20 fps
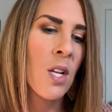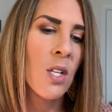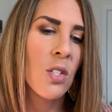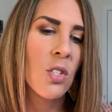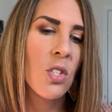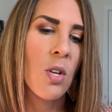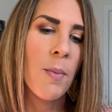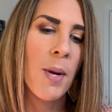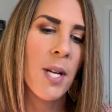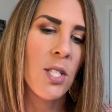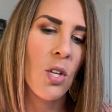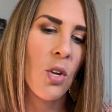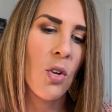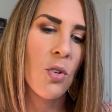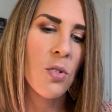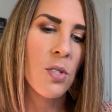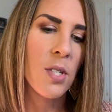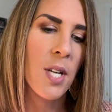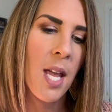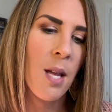So my
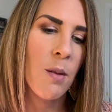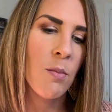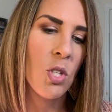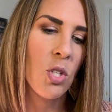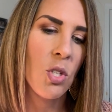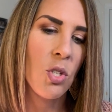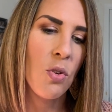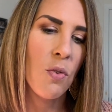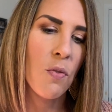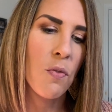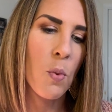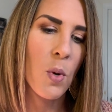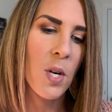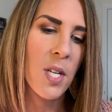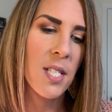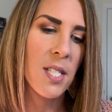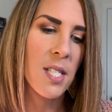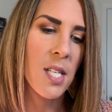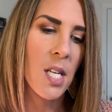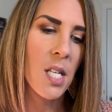total came to
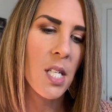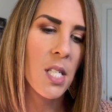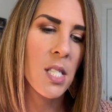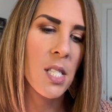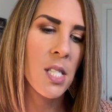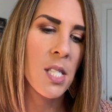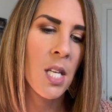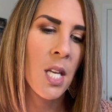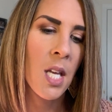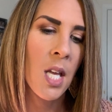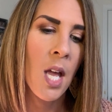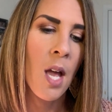$246.